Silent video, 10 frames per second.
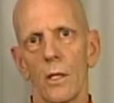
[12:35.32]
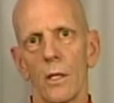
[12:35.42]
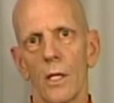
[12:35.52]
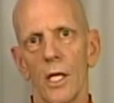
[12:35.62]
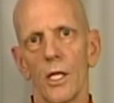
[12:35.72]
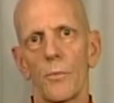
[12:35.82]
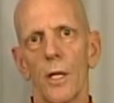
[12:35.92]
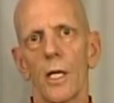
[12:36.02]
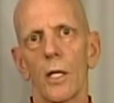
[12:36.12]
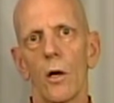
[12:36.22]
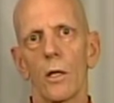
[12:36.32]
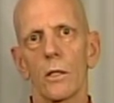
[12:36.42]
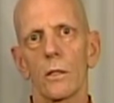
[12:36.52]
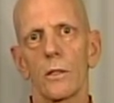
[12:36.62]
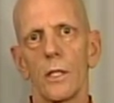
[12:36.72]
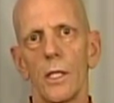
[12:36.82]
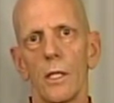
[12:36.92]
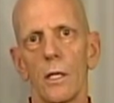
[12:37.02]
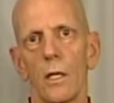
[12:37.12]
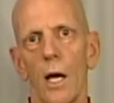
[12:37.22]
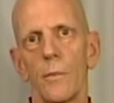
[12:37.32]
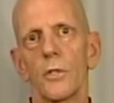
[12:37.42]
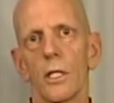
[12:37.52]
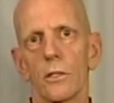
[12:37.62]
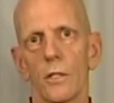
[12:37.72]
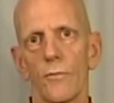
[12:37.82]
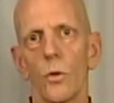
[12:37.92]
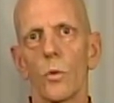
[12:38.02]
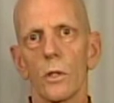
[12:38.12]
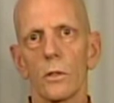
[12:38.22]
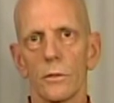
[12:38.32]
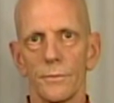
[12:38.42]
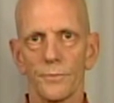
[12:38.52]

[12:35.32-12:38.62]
and depending on the objects of the world